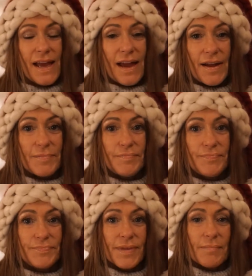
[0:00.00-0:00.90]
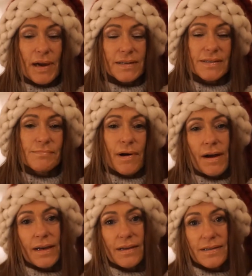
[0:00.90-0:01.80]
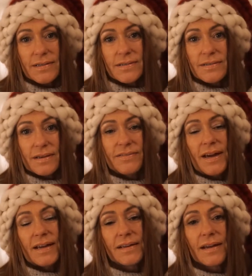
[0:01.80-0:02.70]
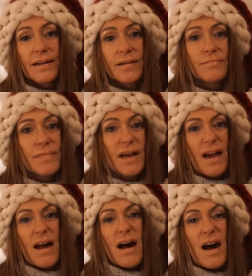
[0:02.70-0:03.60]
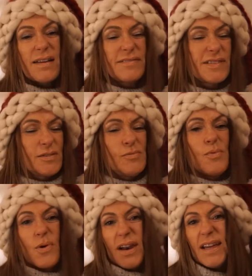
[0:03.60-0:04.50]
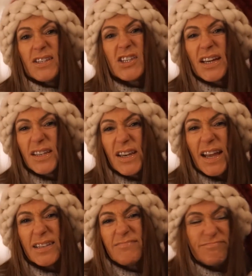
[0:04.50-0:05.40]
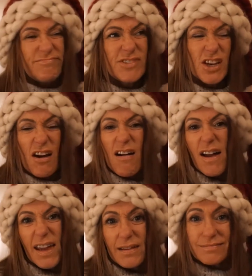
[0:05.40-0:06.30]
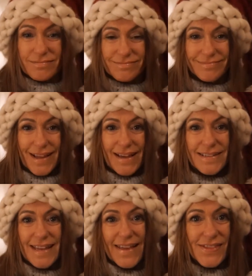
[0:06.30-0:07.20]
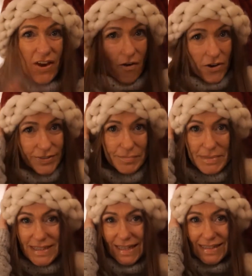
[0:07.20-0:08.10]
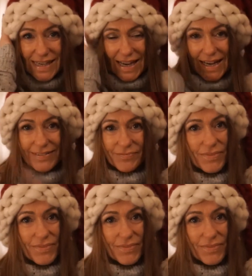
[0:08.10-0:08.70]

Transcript: But I didn't mind, because if it hadn't come, I'd have still worn it in July, sat in the garden in my Santa hat.